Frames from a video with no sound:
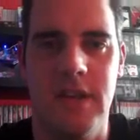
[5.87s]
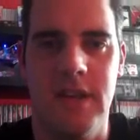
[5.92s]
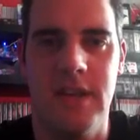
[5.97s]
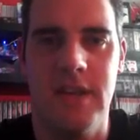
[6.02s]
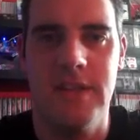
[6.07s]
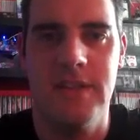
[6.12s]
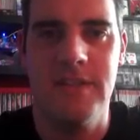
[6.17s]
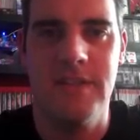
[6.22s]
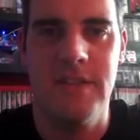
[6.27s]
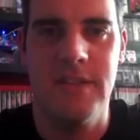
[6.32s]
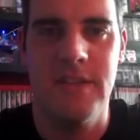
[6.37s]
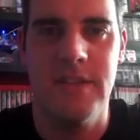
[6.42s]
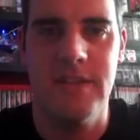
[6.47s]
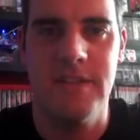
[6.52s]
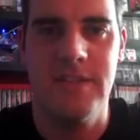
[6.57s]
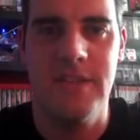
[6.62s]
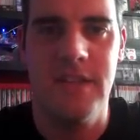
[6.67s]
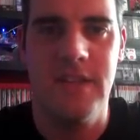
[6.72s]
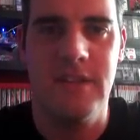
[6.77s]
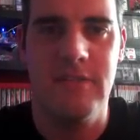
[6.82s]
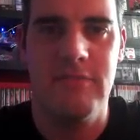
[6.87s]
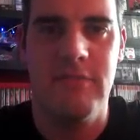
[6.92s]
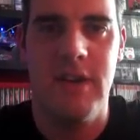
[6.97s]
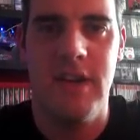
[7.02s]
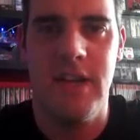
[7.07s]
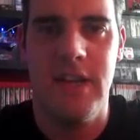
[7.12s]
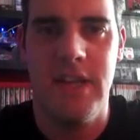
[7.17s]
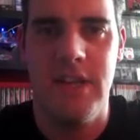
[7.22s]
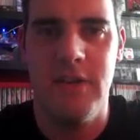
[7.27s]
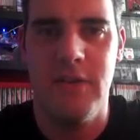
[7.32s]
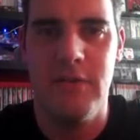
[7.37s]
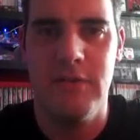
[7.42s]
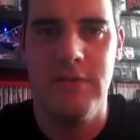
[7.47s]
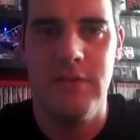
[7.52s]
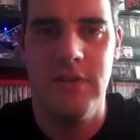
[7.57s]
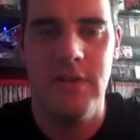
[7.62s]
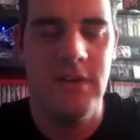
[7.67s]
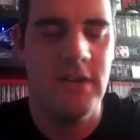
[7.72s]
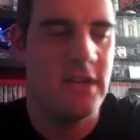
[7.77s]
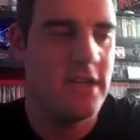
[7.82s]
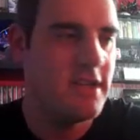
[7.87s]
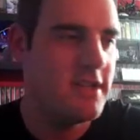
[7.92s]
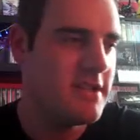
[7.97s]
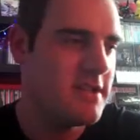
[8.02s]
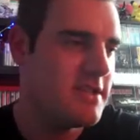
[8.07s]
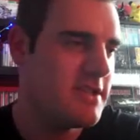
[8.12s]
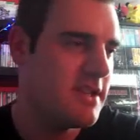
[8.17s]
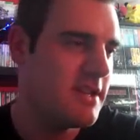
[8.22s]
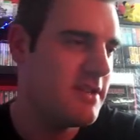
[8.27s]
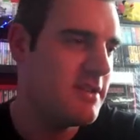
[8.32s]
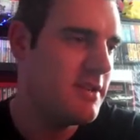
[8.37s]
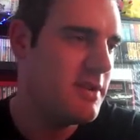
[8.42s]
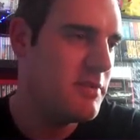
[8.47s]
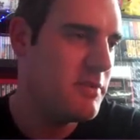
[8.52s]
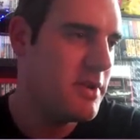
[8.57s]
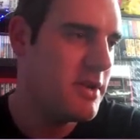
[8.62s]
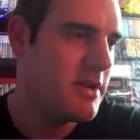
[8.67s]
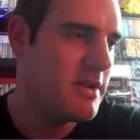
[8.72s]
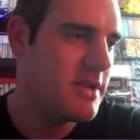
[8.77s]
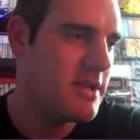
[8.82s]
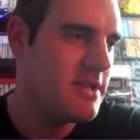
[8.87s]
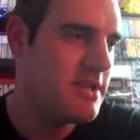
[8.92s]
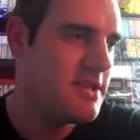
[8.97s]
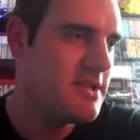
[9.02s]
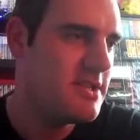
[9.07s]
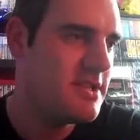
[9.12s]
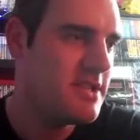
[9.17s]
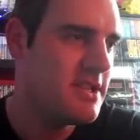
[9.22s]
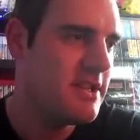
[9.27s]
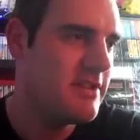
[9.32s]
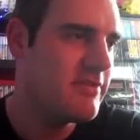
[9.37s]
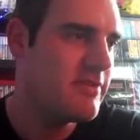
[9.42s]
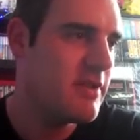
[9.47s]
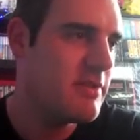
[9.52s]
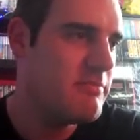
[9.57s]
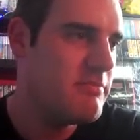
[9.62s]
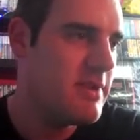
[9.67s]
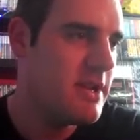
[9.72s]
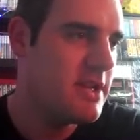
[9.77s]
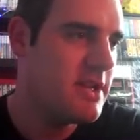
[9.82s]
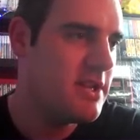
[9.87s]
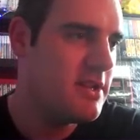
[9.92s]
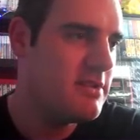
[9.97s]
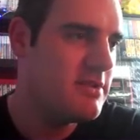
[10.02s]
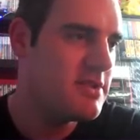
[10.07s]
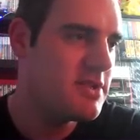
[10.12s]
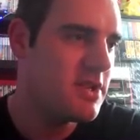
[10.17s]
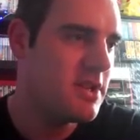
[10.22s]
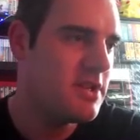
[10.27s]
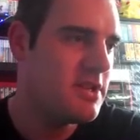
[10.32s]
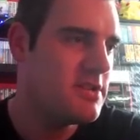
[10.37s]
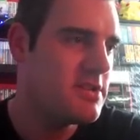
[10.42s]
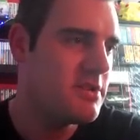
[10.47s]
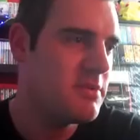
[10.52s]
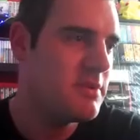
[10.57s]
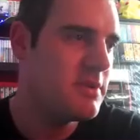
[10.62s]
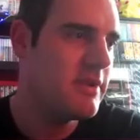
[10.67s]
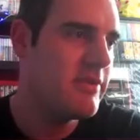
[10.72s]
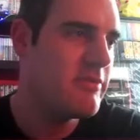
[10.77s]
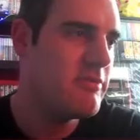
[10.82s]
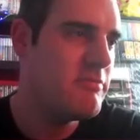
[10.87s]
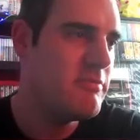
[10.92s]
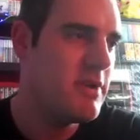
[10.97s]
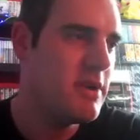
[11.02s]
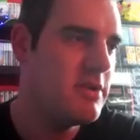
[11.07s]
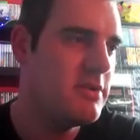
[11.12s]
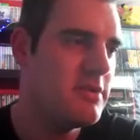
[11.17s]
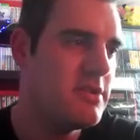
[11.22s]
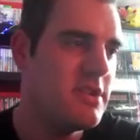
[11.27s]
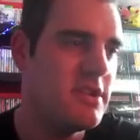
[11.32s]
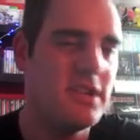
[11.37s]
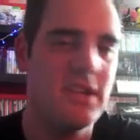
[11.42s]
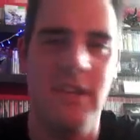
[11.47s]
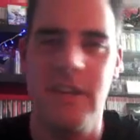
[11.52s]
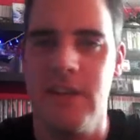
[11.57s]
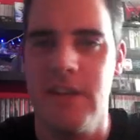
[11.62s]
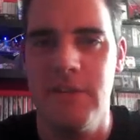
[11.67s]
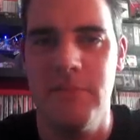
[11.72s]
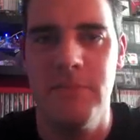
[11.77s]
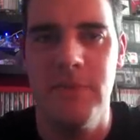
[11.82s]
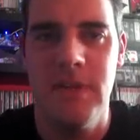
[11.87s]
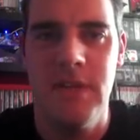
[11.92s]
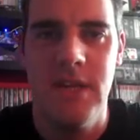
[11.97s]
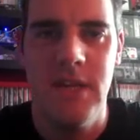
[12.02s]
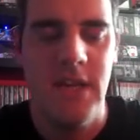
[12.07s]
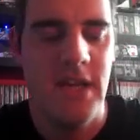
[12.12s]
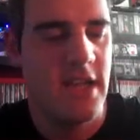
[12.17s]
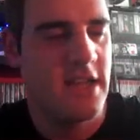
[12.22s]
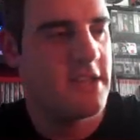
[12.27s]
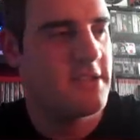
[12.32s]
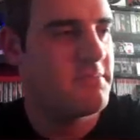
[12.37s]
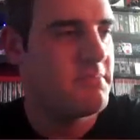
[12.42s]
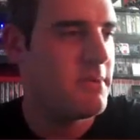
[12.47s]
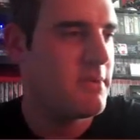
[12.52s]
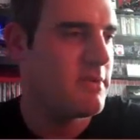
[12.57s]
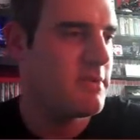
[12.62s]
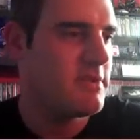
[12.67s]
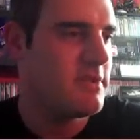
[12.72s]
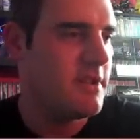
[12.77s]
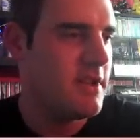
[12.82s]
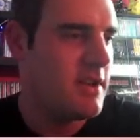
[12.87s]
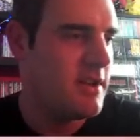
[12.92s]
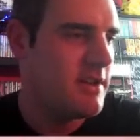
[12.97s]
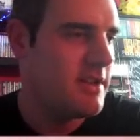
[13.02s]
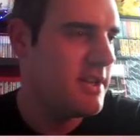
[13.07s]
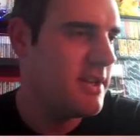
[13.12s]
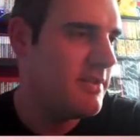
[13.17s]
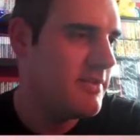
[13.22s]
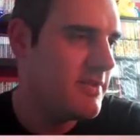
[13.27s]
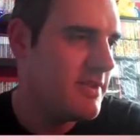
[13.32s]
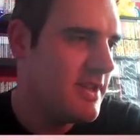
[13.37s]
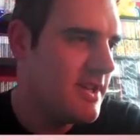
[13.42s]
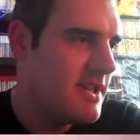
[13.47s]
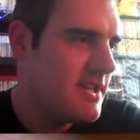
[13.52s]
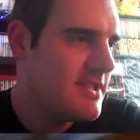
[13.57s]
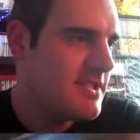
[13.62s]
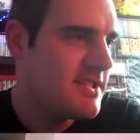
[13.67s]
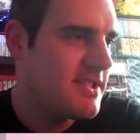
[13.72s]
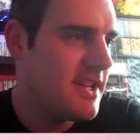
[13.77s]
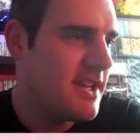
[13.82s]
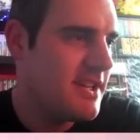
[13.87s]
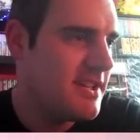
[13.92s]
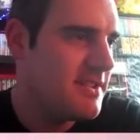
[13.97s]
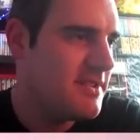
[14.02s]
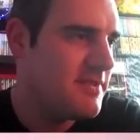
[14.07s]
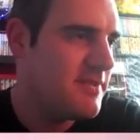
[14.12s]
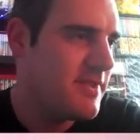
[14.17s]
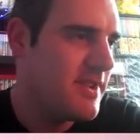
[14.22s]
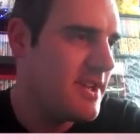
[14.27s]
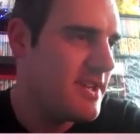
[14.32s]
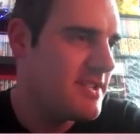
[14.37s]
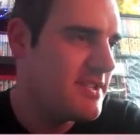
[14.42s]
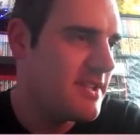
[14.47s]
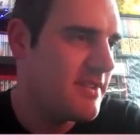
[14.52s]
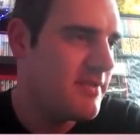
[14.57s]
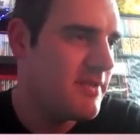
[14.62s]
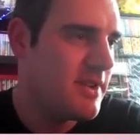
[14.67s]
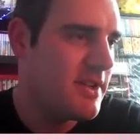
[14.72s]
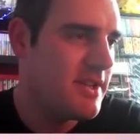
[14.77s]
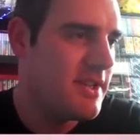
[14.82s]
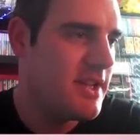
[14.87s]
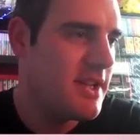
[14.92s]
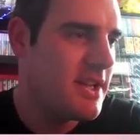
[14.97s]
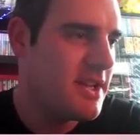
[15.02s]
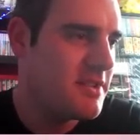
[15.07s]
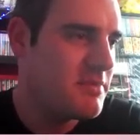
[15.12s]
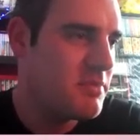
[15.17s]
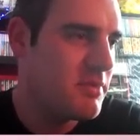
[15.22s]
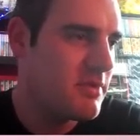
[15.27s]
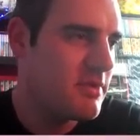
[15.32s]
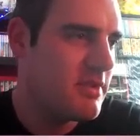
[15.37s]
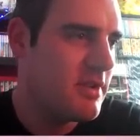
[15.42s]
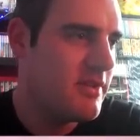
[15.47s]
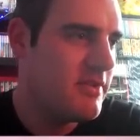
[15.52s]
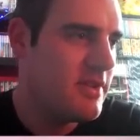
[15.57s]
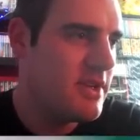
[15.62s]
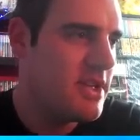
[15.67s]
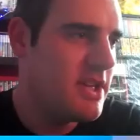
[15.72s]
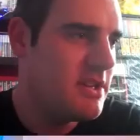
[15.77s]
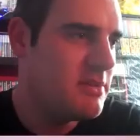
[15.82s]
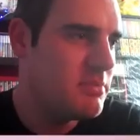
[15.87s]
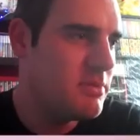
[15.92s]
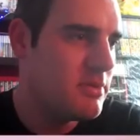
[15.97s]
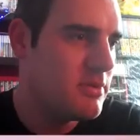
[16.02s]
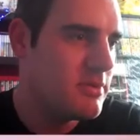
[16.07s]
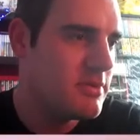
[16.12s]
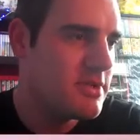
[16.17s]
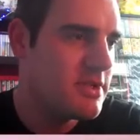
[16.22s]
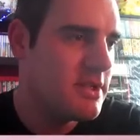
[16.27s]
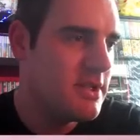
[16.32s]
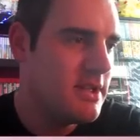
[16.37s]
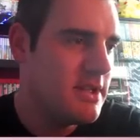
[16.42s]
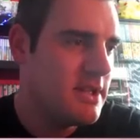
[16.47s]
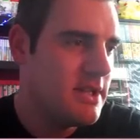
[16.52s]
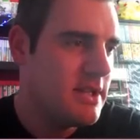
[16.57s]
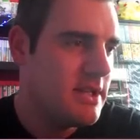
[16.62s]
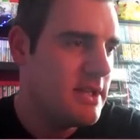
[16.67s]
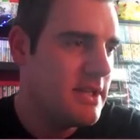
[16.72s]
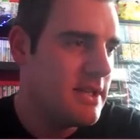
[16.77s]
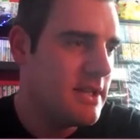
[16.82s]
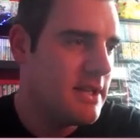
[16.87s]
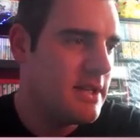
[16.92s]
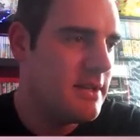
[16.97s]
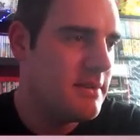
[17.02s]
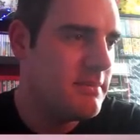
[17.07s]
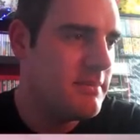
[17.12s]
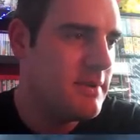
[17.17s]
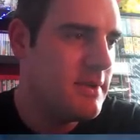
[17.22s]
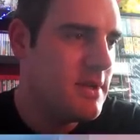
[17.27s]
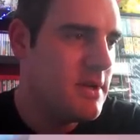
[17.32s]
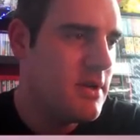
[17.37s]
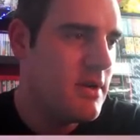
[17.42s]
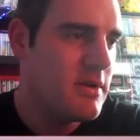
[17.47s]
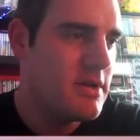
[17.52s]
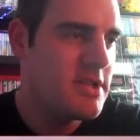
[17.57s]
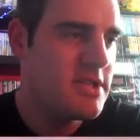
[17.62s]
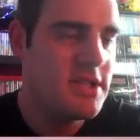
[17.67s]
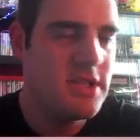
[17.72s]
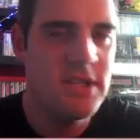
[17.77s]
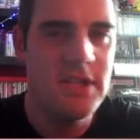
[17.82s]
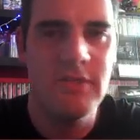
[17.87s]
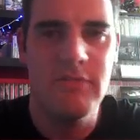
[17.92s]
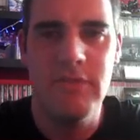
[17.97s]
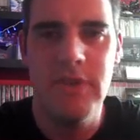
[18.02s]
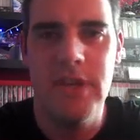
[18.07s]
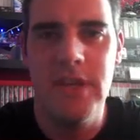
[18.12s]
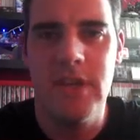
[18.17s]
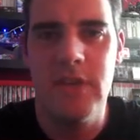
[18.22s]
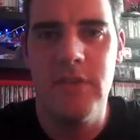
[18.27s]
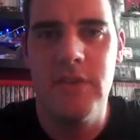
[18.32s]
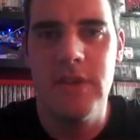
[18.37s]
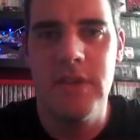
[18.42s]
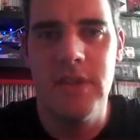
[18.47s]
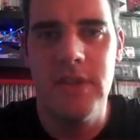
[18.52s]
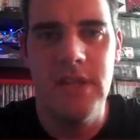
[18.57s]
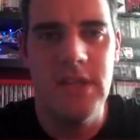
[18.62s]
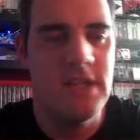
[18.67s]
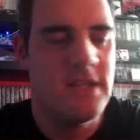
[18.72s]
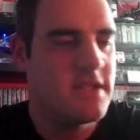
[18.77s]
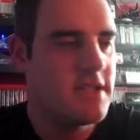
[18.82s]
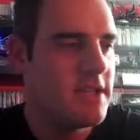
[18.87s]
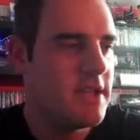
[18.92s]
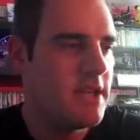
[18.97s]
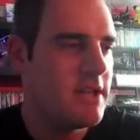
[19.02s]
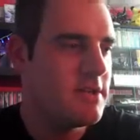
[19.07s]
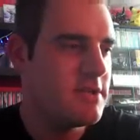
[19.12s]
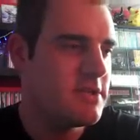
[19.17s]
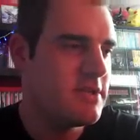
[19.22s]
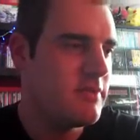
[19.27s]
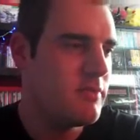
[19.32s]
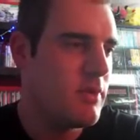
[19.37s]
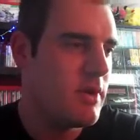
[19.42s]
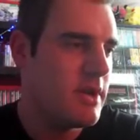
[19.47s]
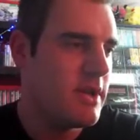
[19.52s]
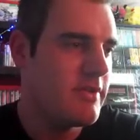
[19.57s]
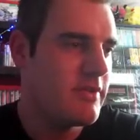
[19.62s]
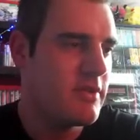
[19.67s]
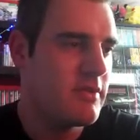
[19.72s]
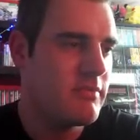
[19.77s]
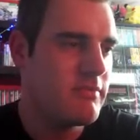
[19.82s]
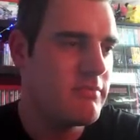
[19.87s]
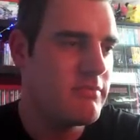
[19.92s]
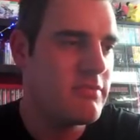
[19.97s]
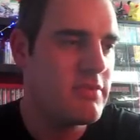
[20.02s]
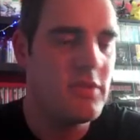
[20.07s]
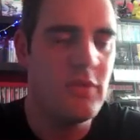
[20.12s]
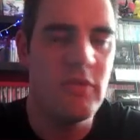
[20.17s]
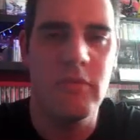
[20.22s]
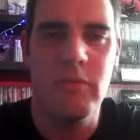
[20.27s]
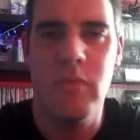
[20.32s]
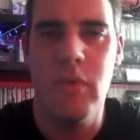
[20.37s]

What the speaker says: at Sega Rally Online. So here we are then. This is the front menu showing you some of the different modes in the game. Xbox Live, Standard Fare, stuff like that, Xbox Live leaderboards. Honestly, I don't really know the ins and outs of why they've sort of